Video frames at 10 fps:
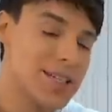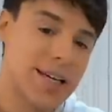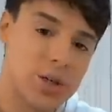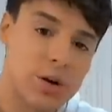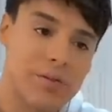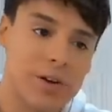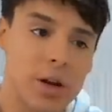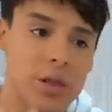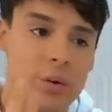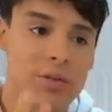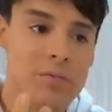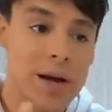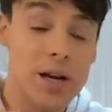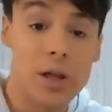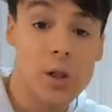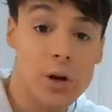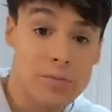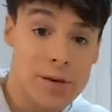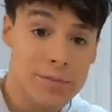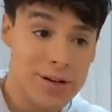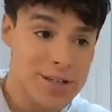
TikTok video that we've made, a lot of people